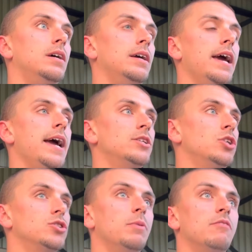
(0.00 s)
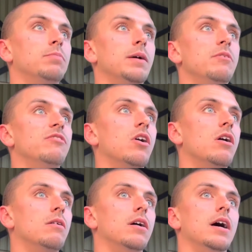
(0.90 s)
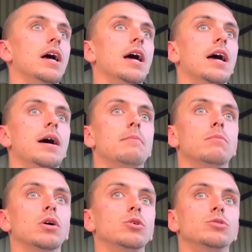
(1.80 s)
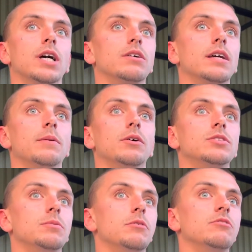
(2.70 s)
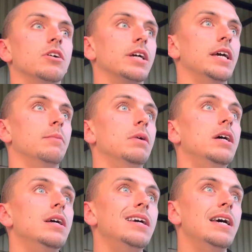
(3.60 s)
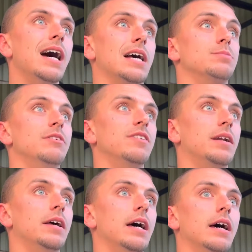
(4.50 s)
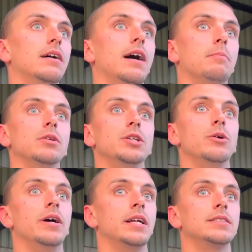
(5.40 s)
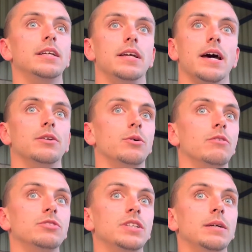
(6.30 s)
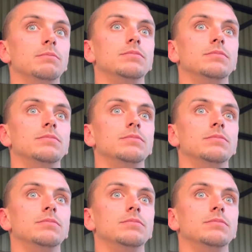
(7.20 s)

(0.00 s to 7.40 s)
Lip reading: Yeah, it's not something I've played before, but Lutel came over to me before the game, asked me if I'd happily do it, and I said, yeah, I'll do it for the team.